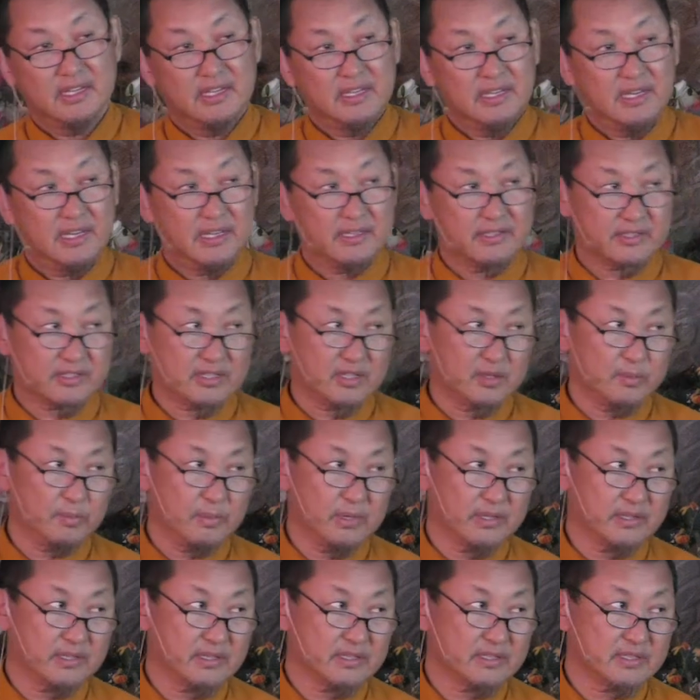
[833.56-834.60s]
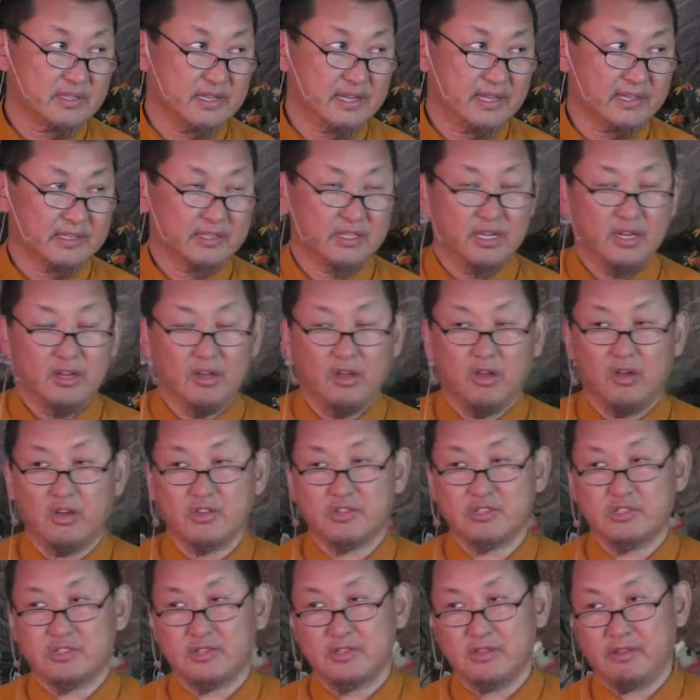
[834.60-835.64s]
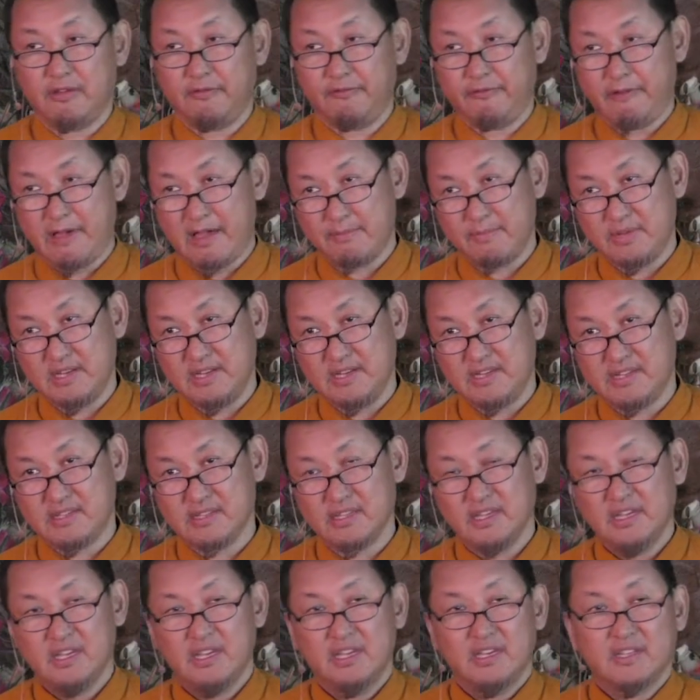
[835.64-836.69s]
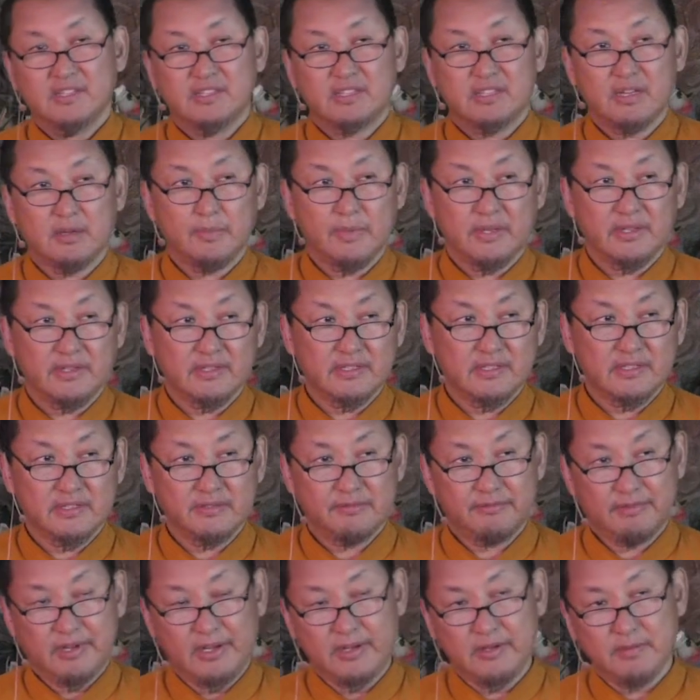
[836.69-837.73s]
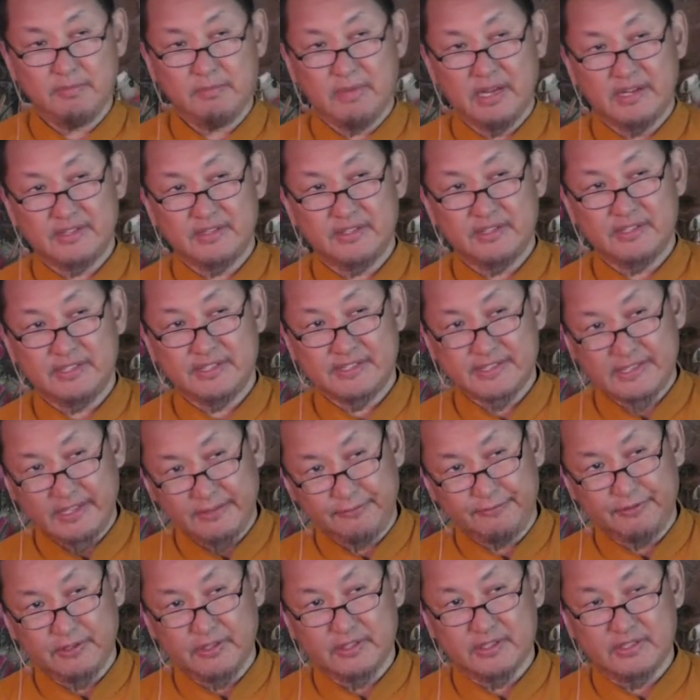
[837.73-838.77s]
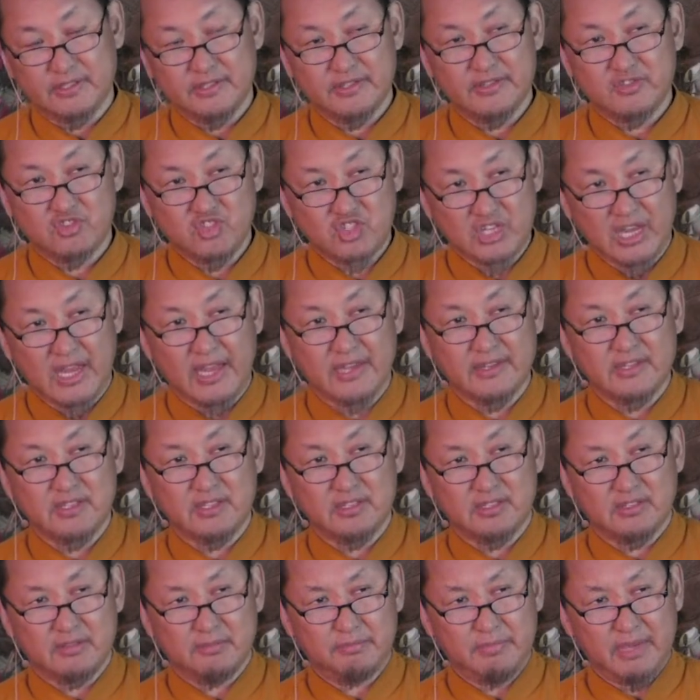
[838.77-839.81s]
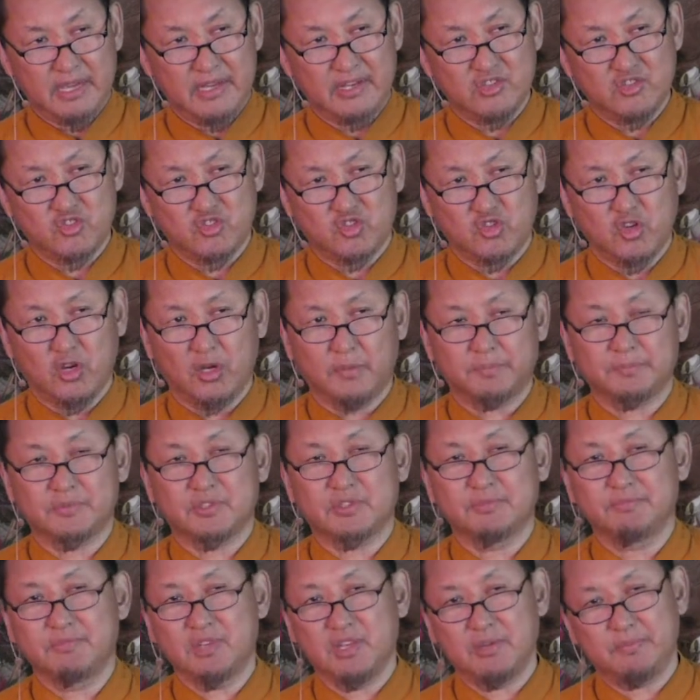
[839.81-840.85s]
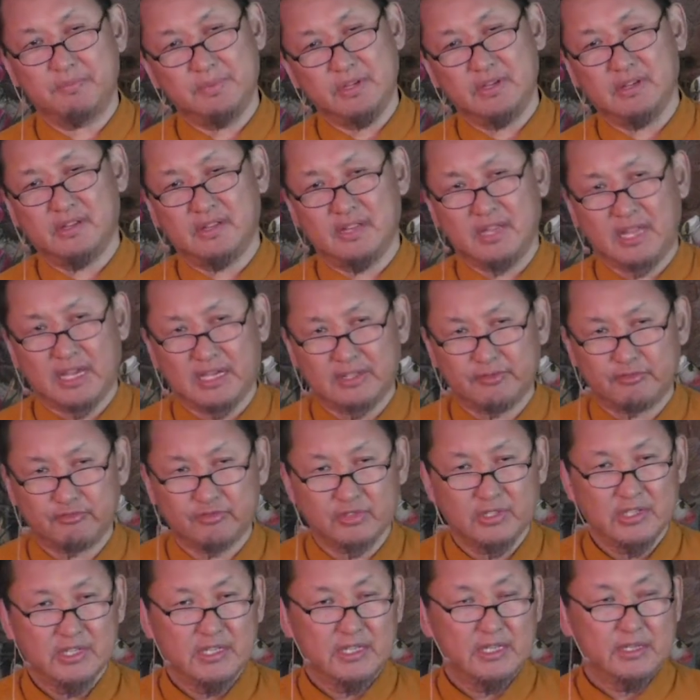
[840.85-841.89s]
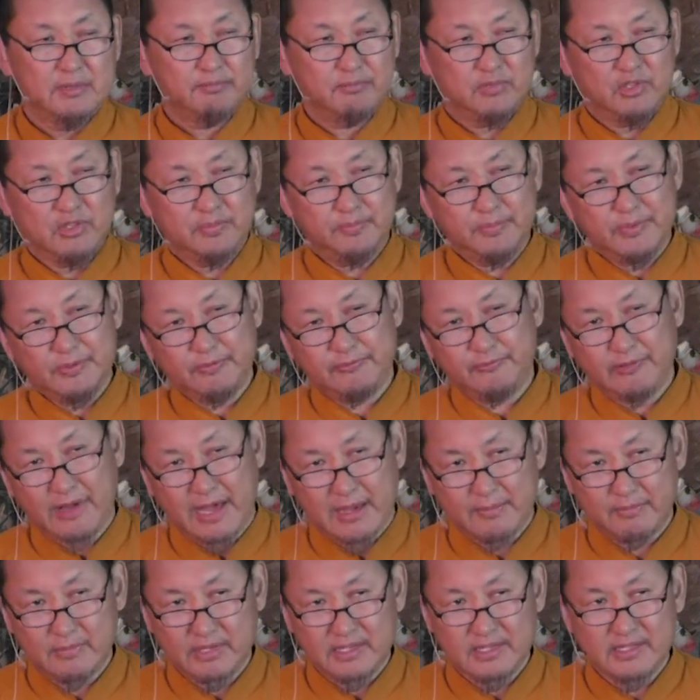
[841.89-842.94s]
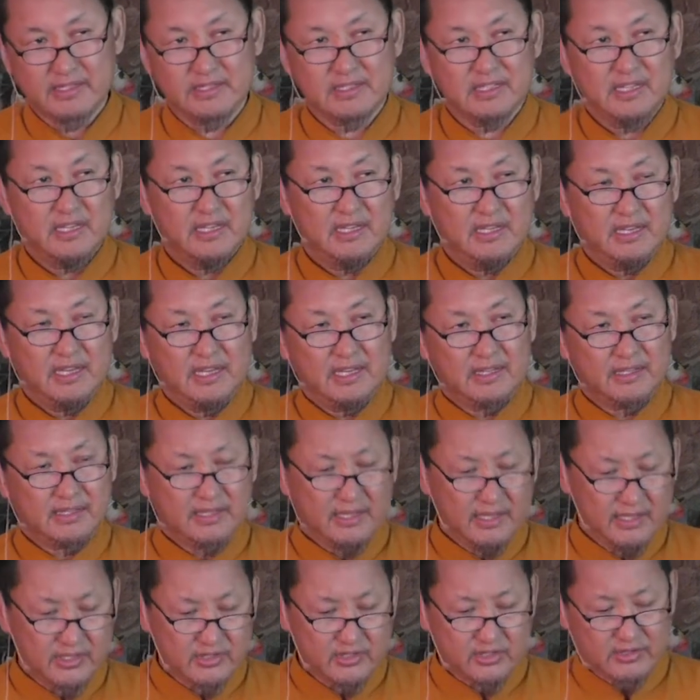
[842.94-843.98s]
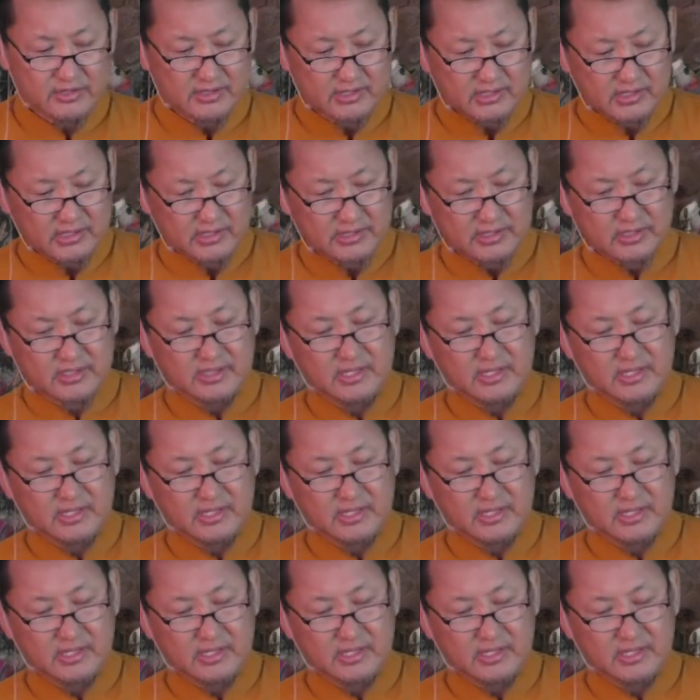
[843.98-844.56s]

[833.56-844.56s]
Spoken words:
And someone is like they lost the families. Someone is very much suffered, changed many jobs, maybe life, maybe families, and there's such